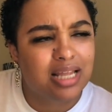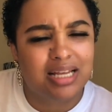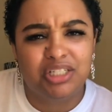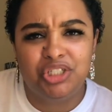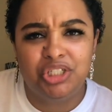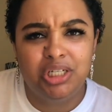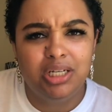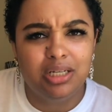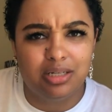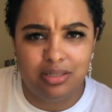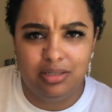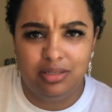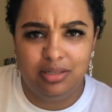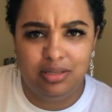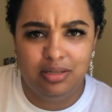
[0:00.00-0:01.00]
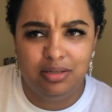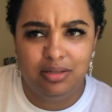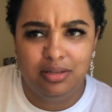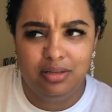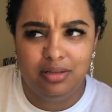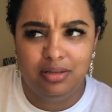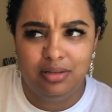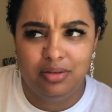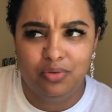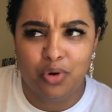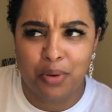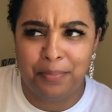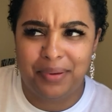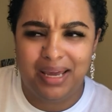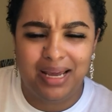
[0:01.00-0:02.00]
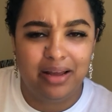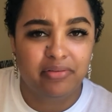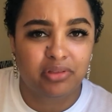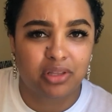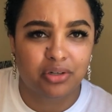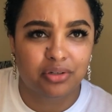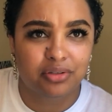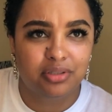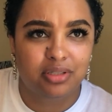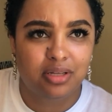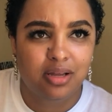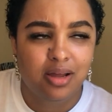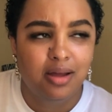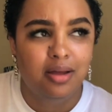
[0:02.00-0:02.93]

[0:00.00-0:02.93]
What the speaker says: Like cheetahs or panthers